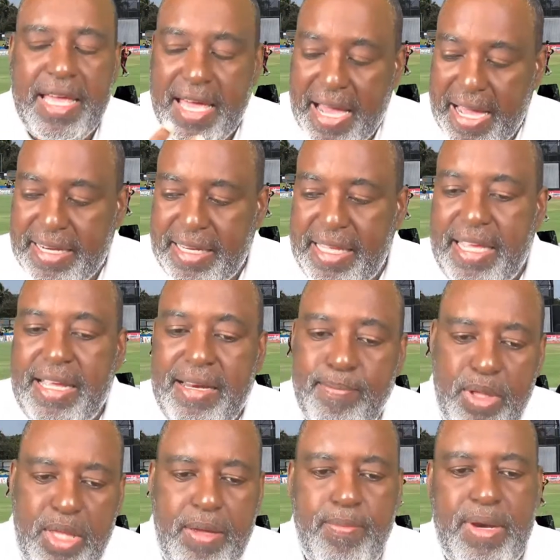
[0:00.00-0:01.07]
And
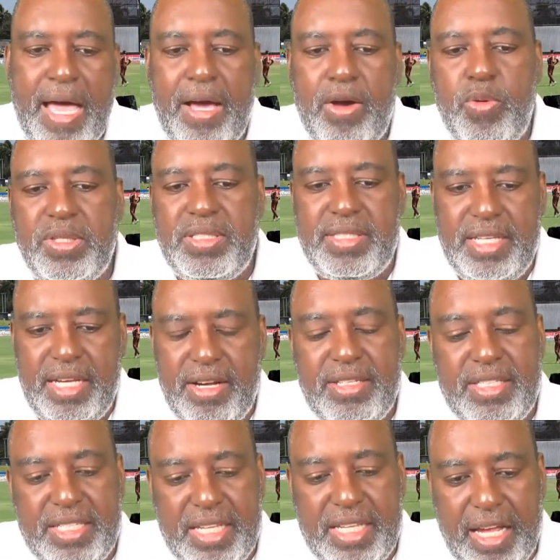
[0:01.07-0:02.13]
Imlach was there
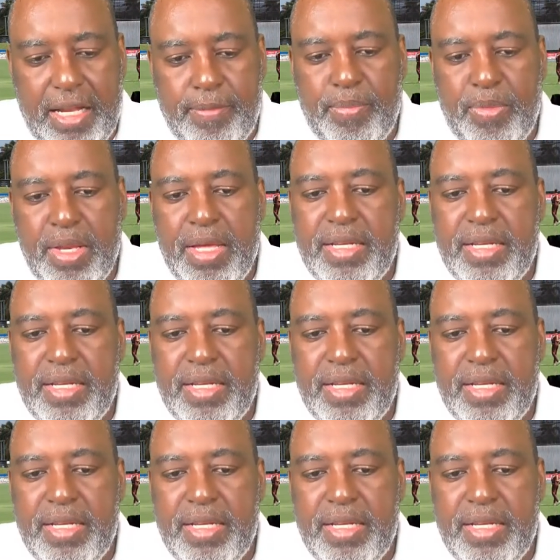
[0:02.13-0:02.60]
saying